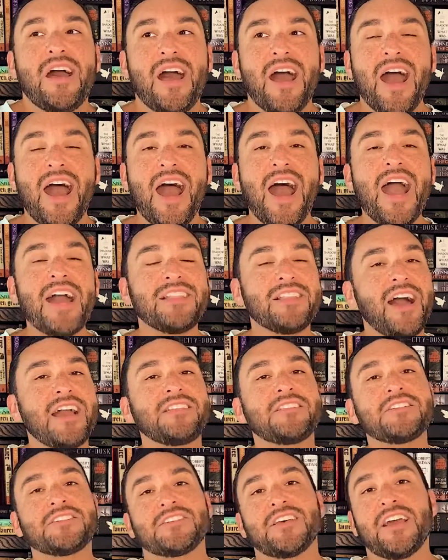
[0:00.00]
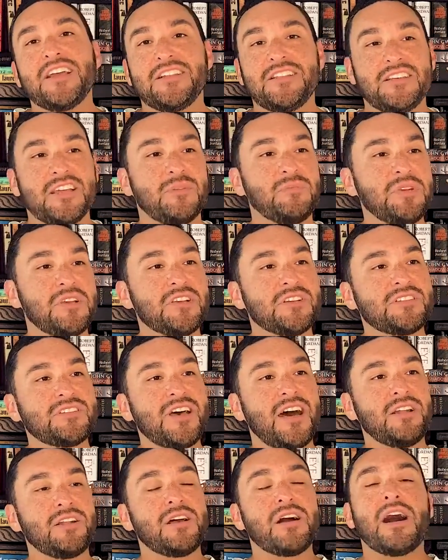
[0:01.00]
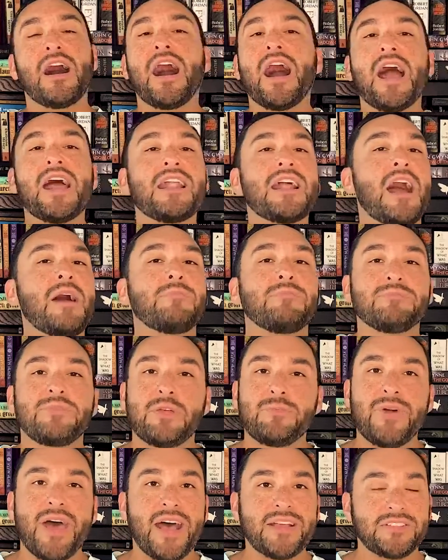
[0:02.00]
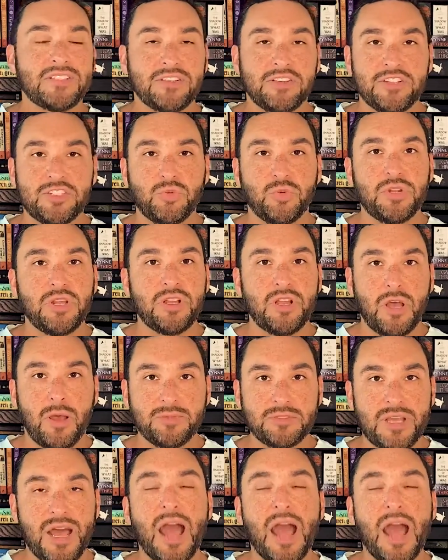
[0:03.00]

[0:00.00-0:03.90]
I like this idea because I'm the masochist when it comes.